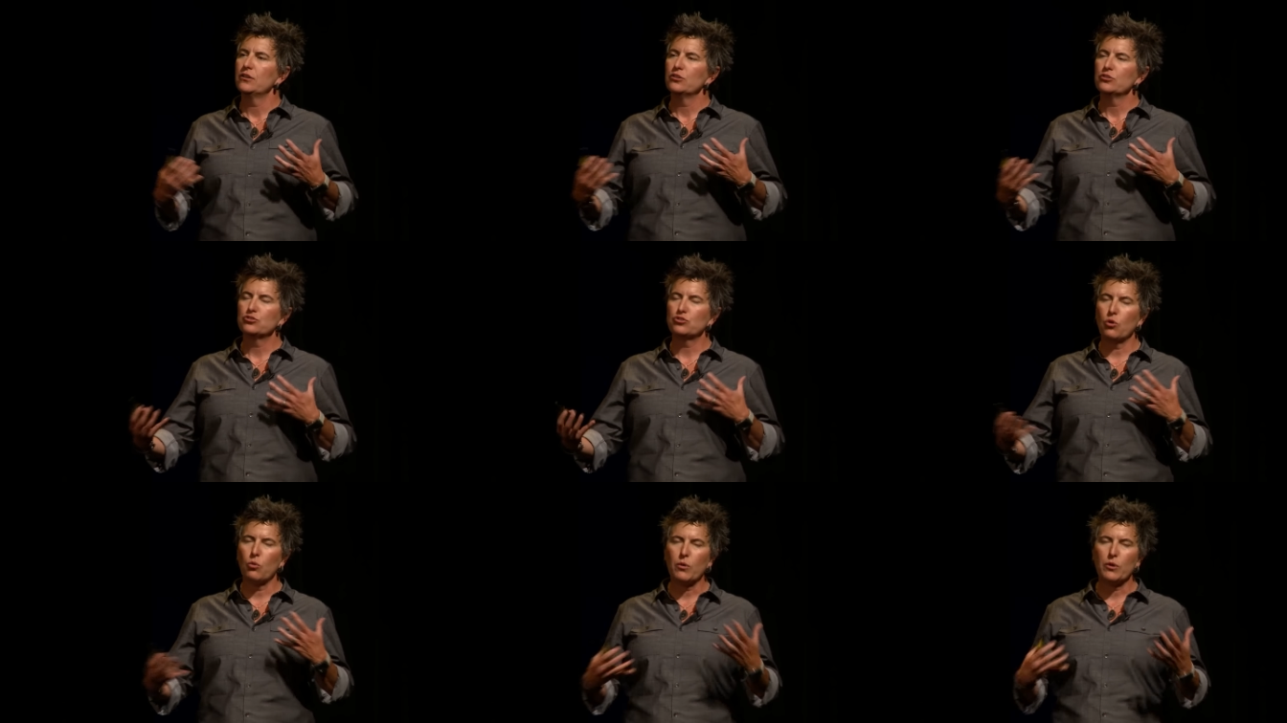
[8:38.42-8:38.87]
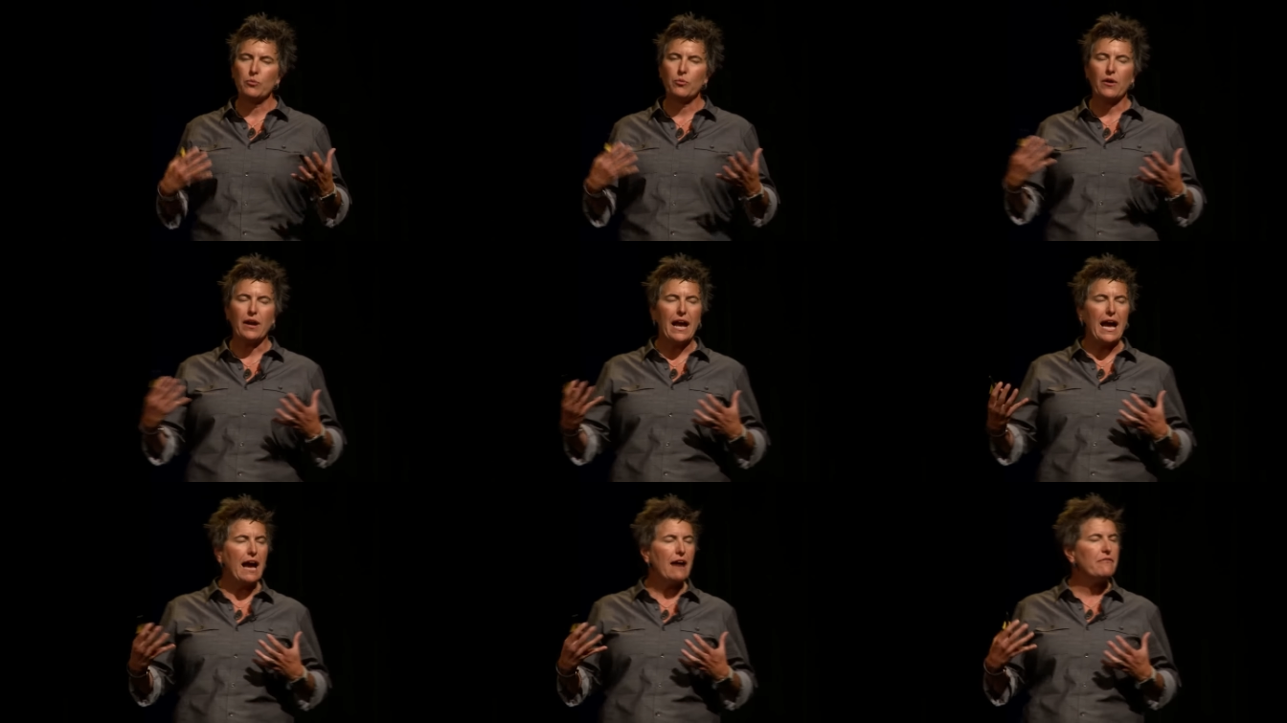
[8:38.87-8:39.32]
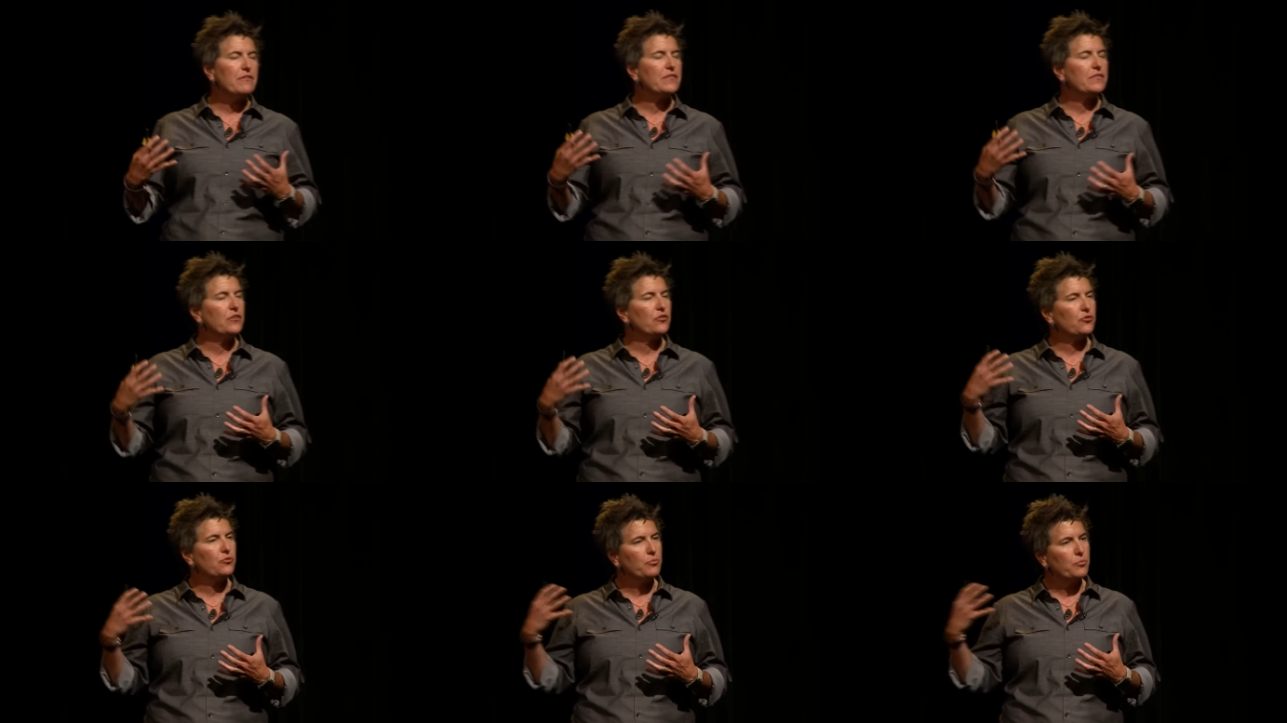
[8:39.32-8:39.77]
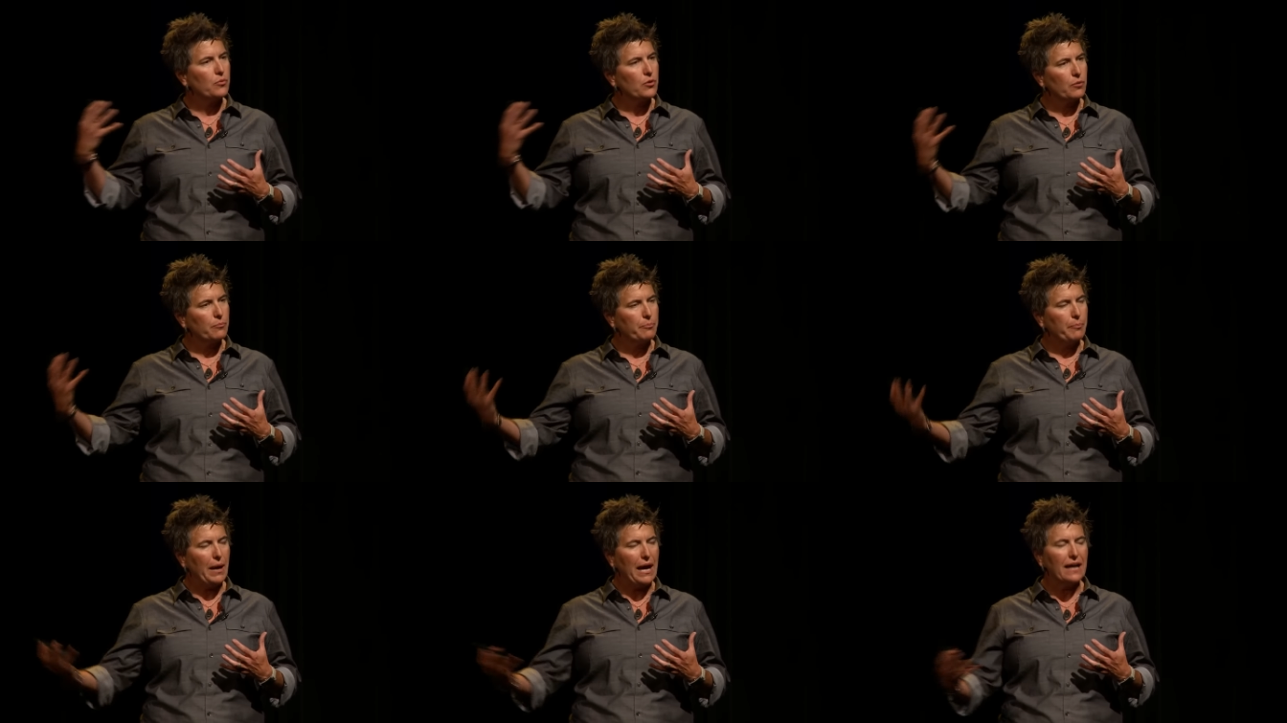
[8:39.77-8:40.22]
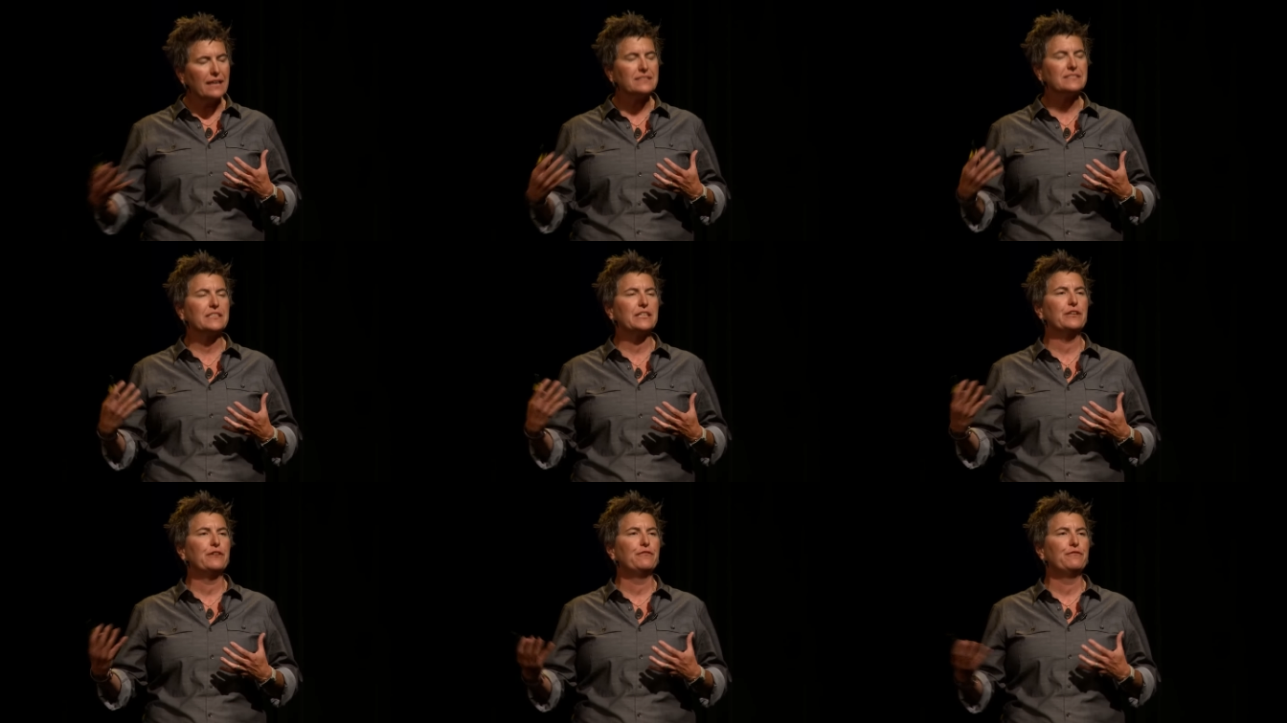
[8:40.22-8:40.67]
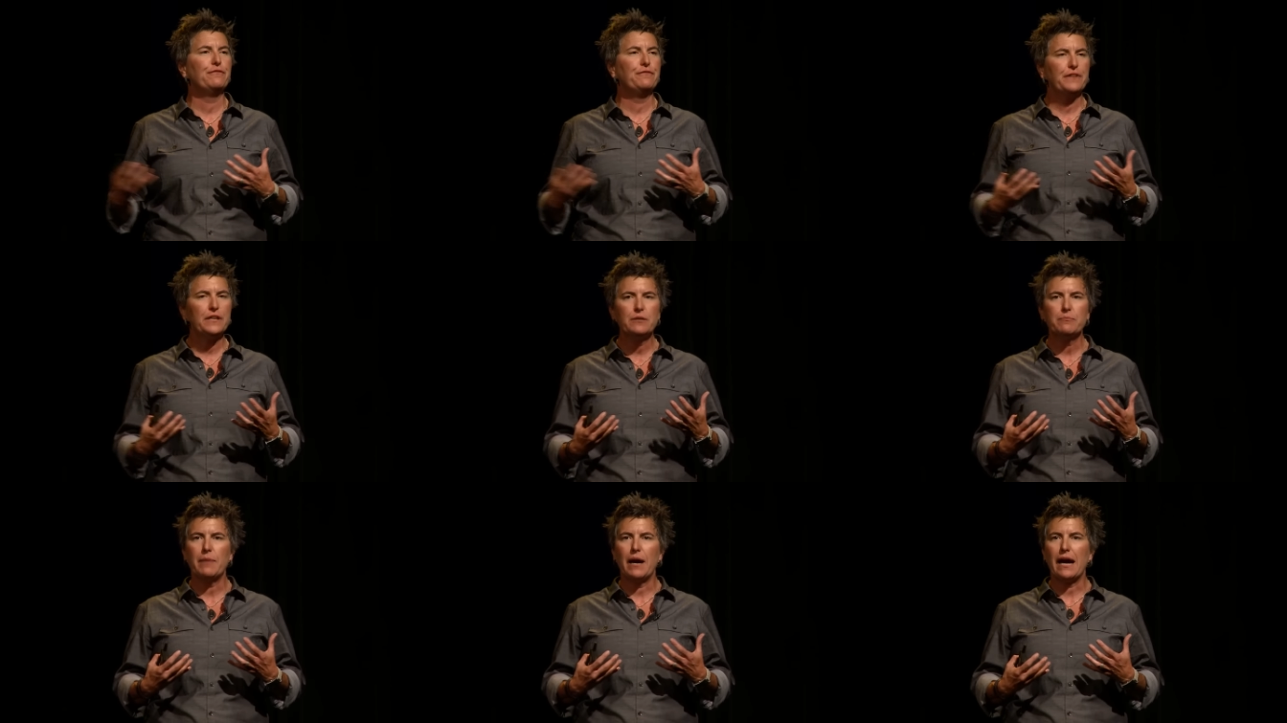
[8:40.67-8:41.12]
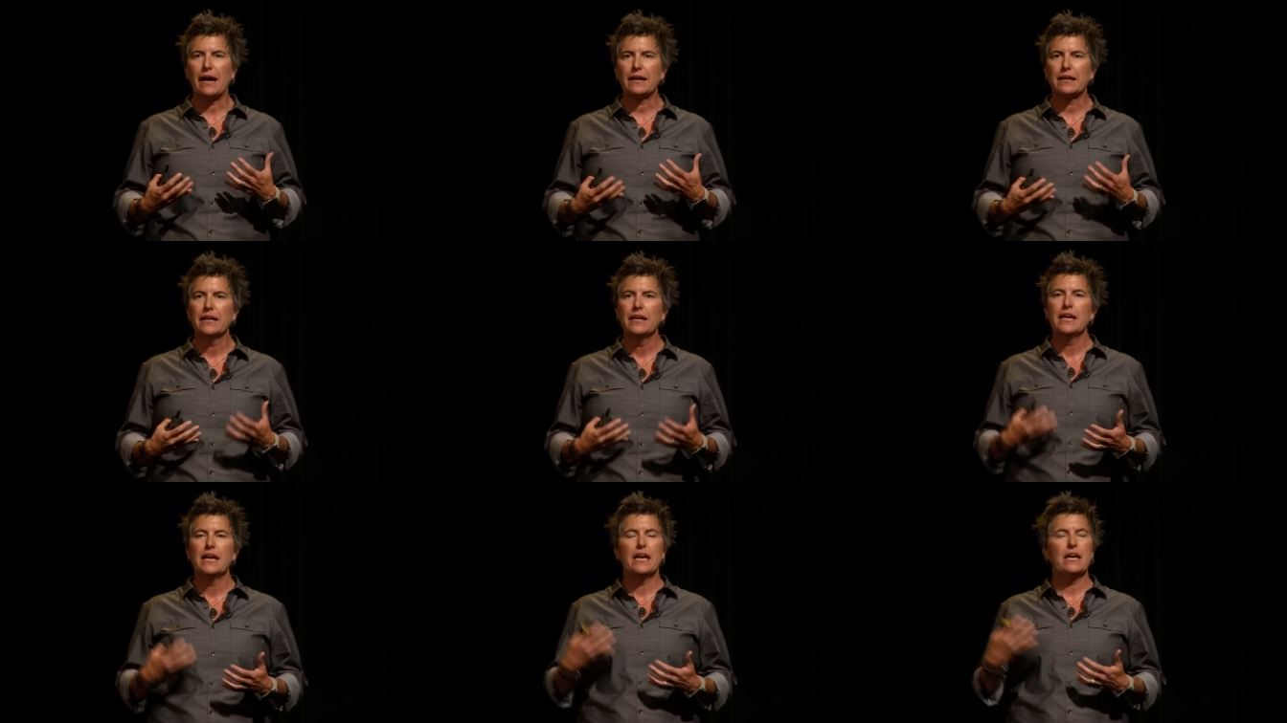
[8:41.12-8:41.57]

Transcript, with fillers: So when we're having this positive feedback,